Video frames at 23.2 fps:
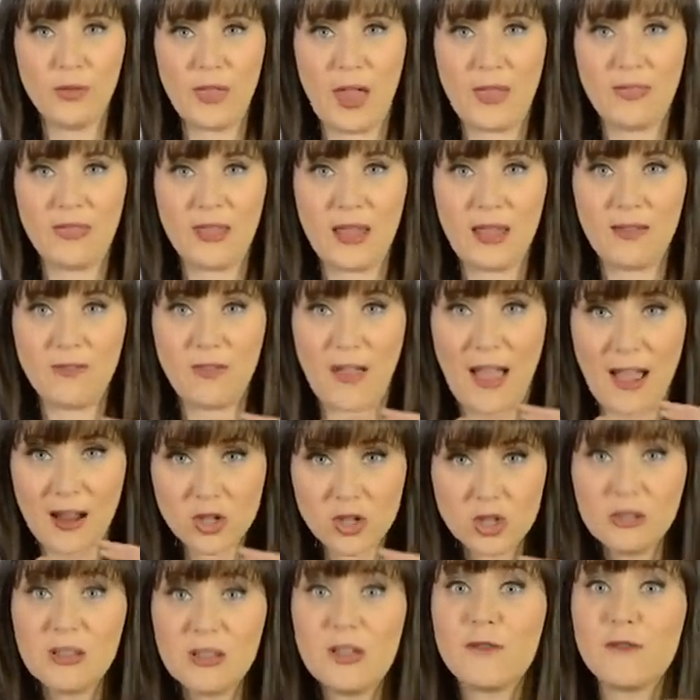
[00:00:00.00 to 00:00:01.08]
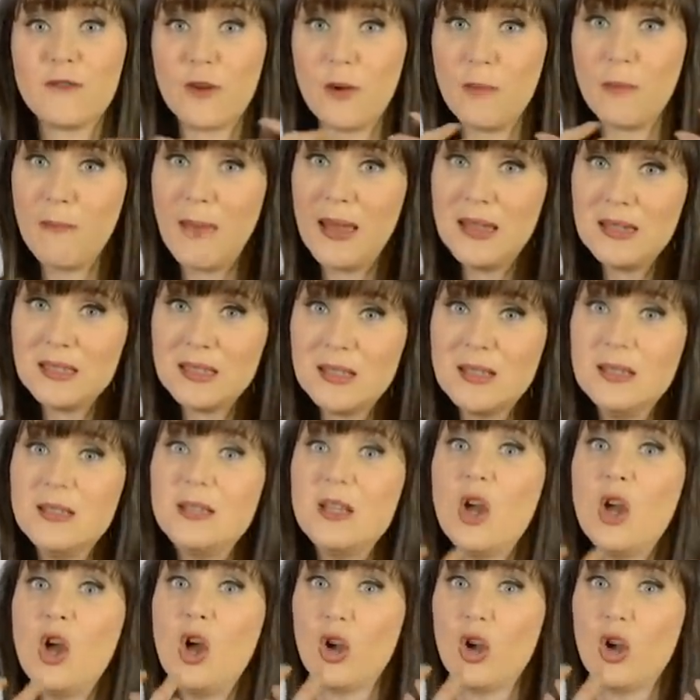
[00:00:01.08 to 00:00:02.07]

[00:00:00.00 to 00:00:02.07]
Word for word: that they've actually fermented